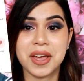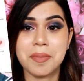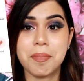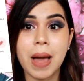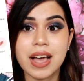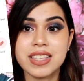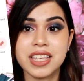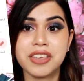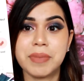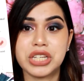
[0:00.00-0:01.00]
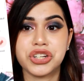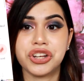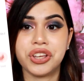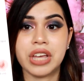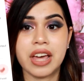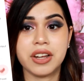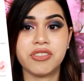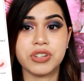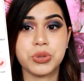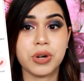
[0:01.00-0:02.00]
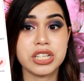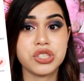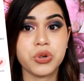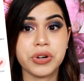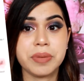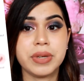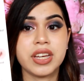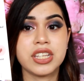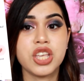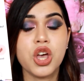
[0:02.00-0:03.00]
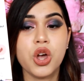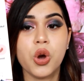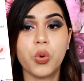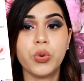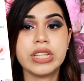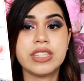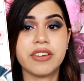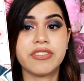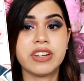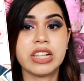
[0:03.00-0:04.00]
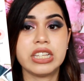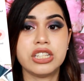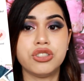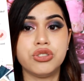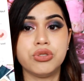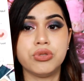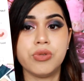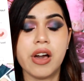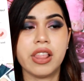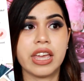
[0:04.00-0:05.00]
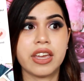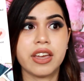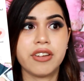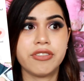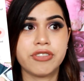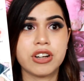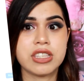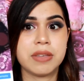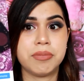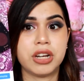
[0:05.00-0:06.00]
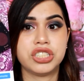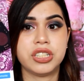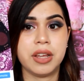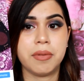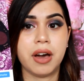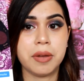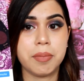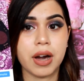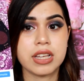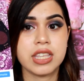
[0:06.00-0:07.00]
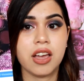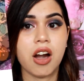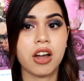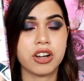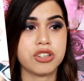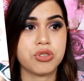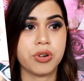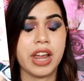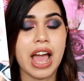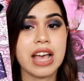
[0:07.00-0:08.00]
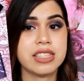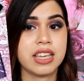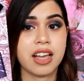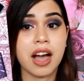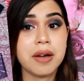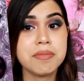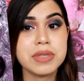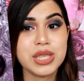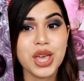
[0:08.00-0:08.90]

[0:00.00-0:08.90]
unboxing, make sure to head over to our story, because we definitely do like first impression and unboxing on our story as it comes,